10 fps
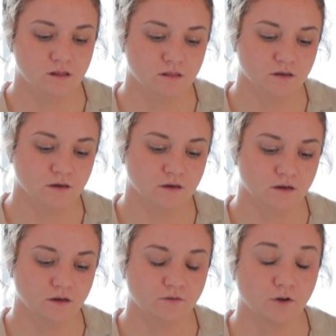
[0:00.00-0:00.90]

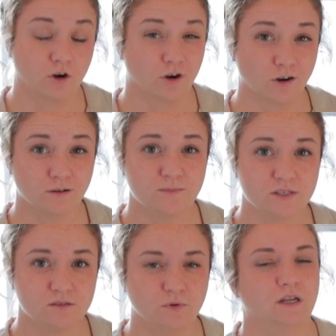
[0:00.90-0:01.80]
the
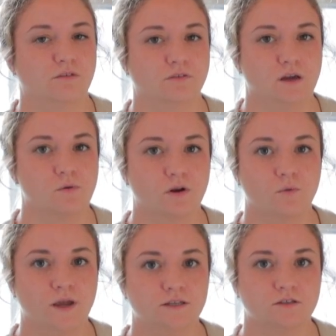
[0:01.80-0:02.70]
herbs, we definitely want to
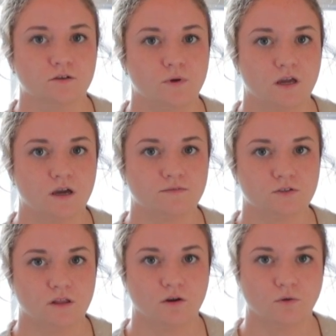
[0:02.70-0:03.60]
wait till the week of
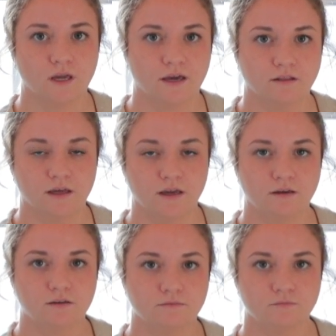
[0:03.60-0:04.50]
so they don't get
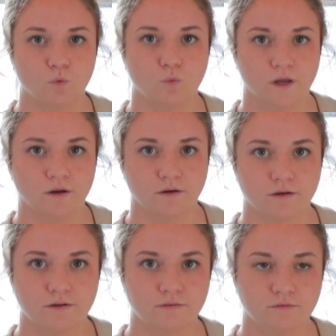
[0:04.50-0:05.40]
like
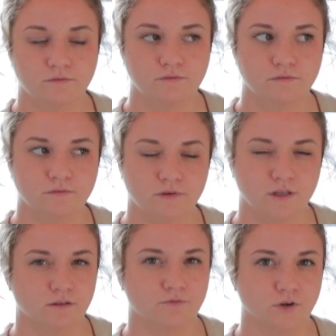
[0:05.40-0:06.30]
weird
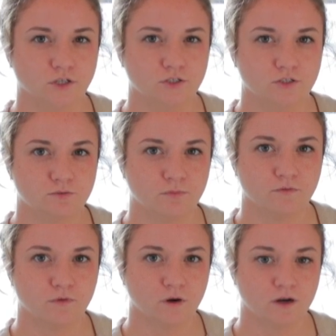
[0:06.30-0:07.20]
in the fridge
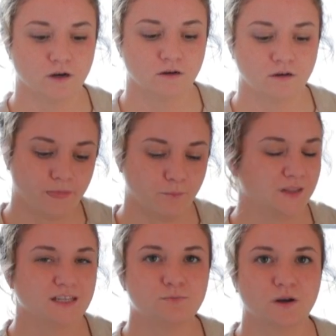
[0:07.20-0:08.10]
before. But
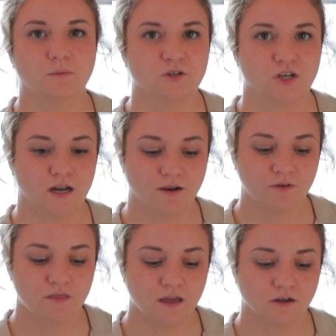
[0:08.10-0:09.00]
that's pretty much it.
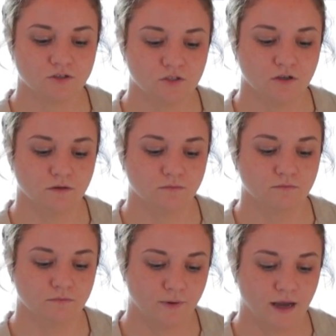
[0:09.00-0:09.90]
Everything else you can
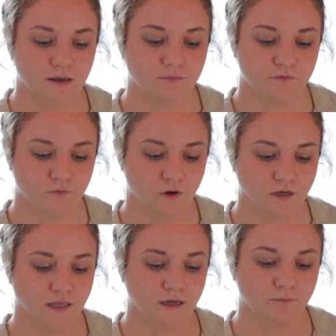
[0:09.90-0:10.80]
buy before,
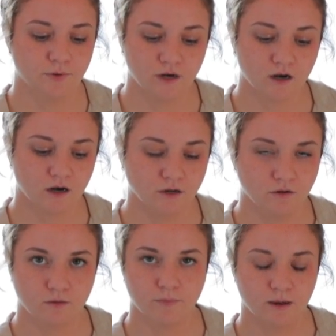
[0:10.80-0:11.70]
like butter
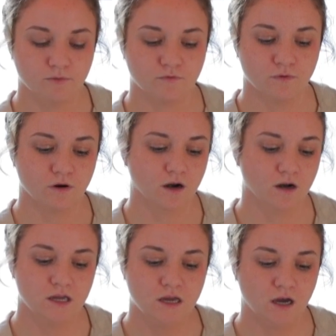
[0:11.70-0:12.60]
you can buy
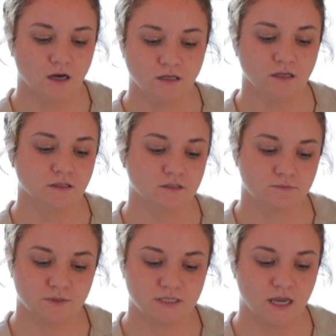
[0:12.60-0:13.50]
before, onions,
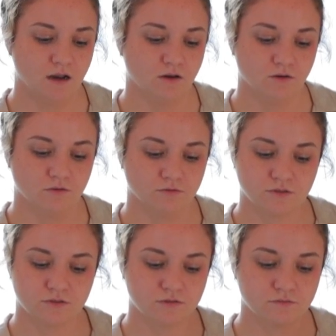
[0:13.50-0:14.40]

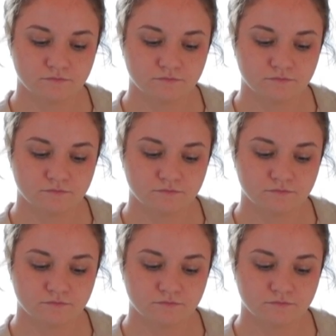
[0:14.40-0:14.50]
potatoes,